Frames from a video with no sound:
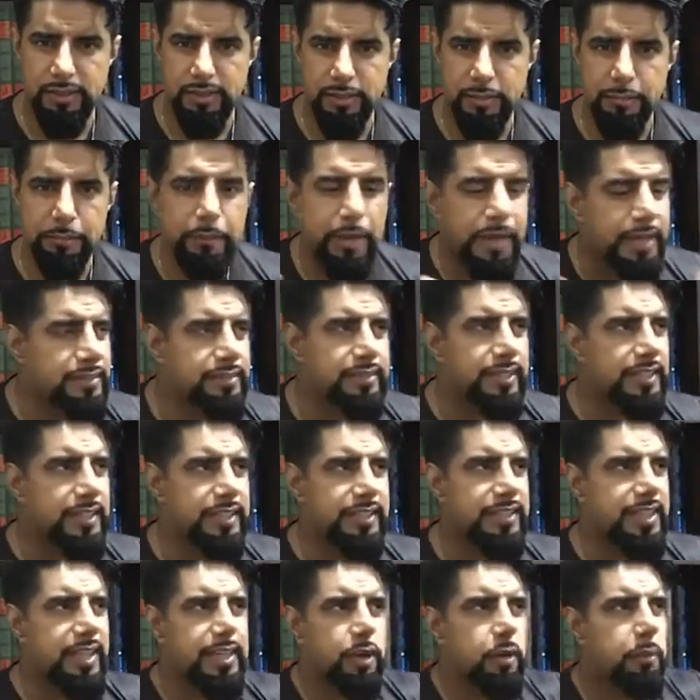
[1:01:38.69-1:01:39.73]
Mentally,
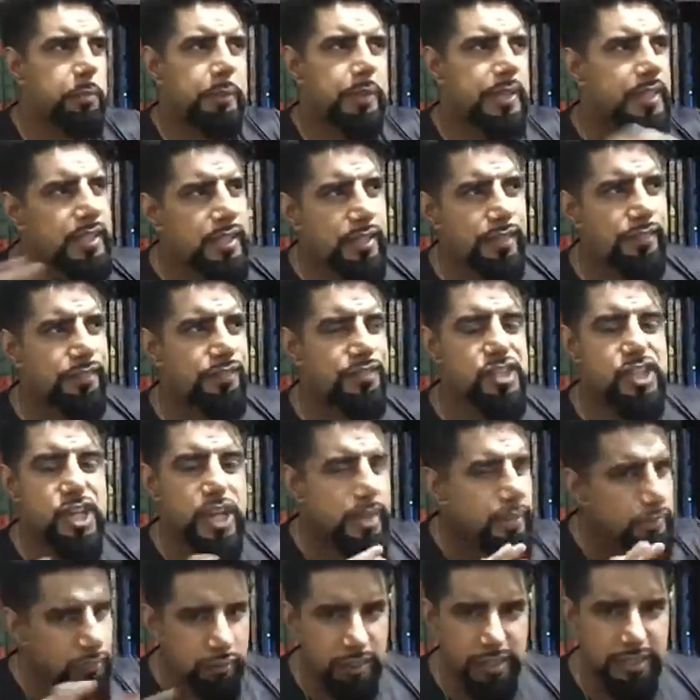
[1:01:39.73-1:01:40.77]
they don't believe,
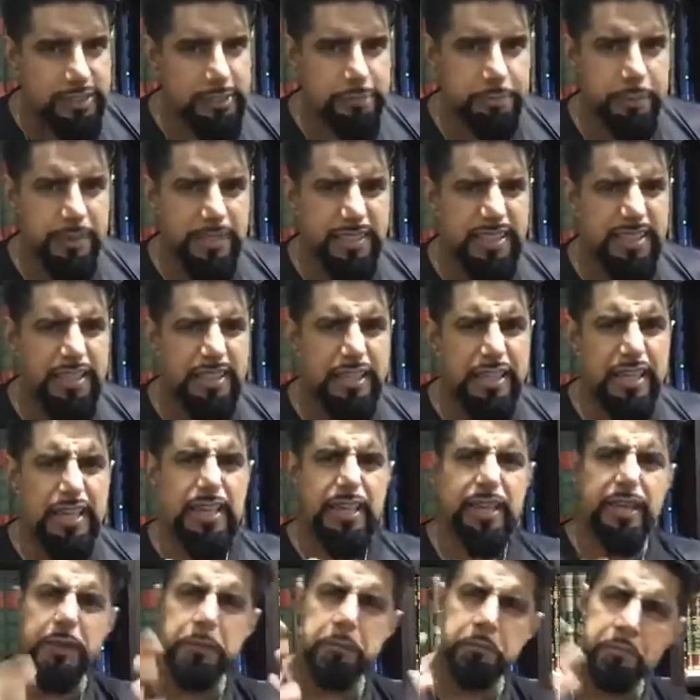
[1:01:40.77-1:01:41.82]
generally speaking,
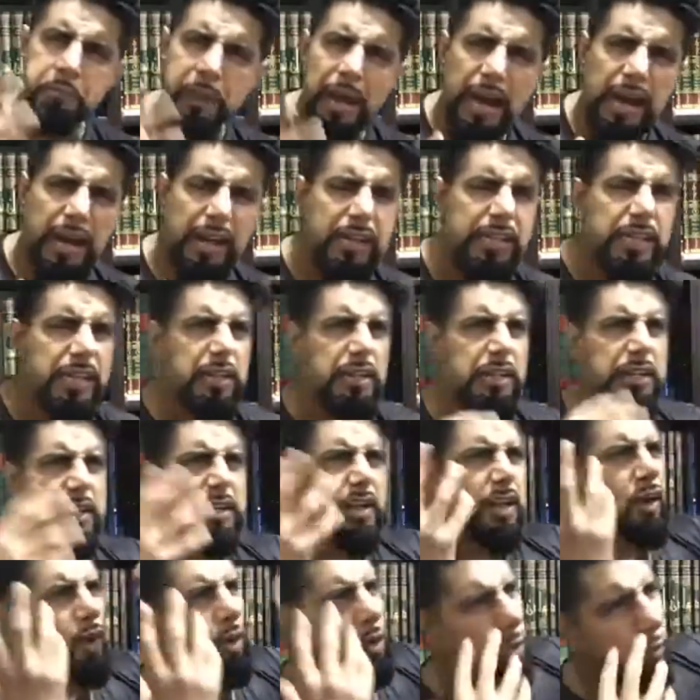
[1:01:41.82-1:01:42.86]
in bad luck,
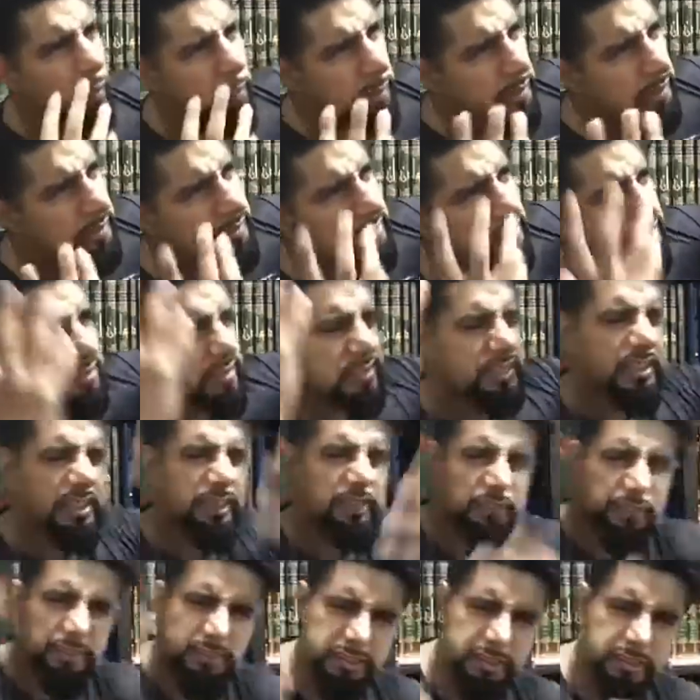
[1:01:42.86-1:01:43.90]
omens,
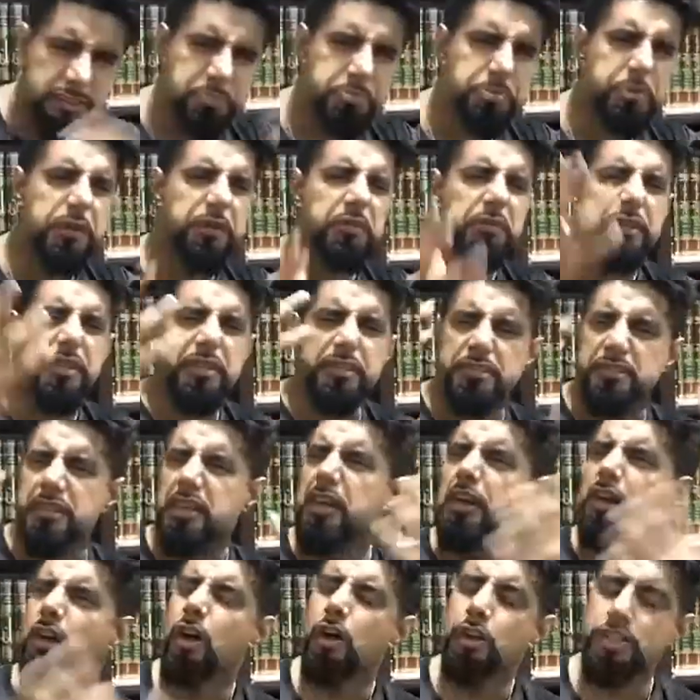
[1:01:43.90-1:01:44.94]
evil spirits.
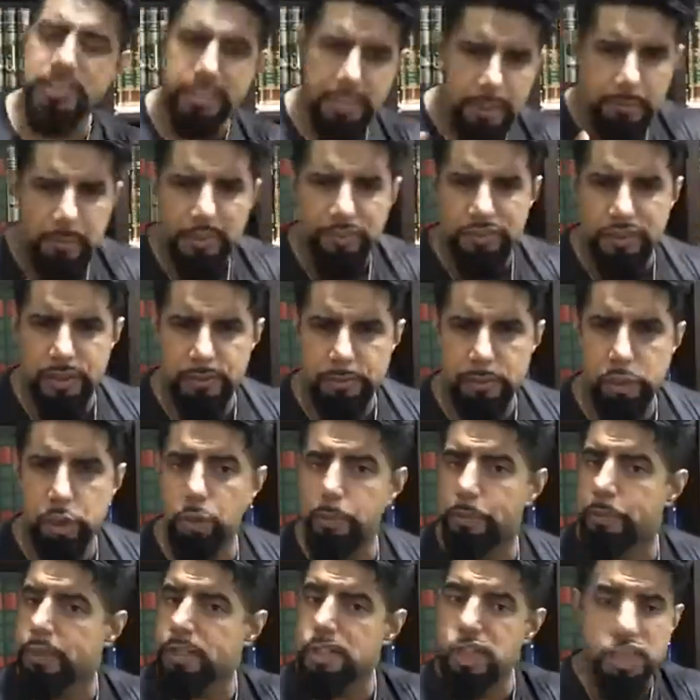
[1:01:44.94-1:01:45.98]
Some of them do,
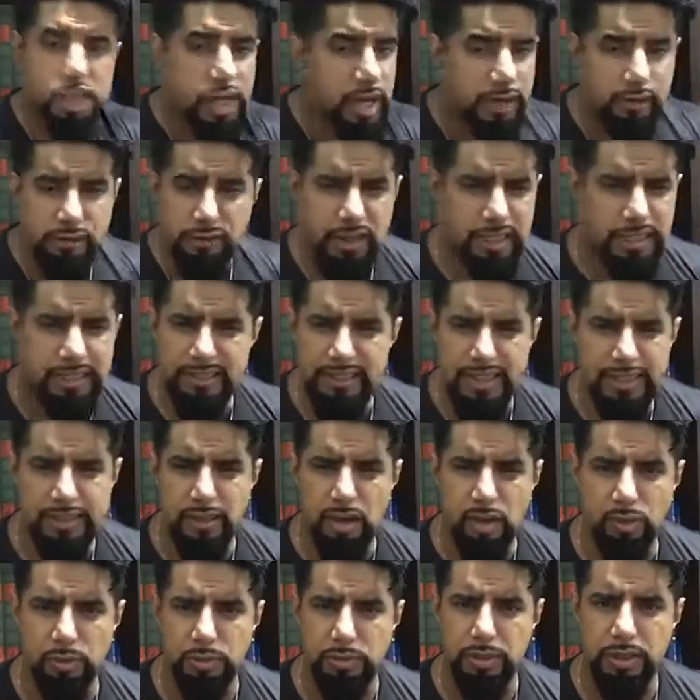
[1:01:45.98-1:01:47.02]
but generally they
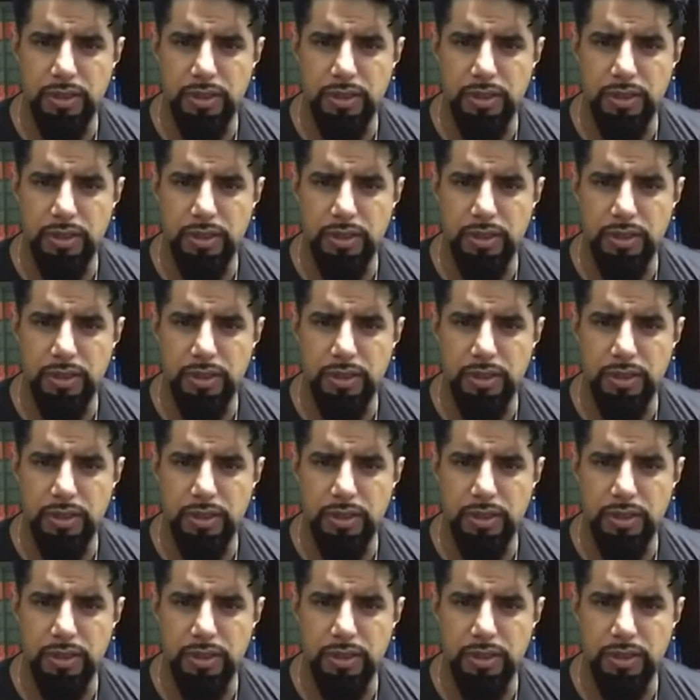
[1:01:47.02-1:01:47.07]
don't.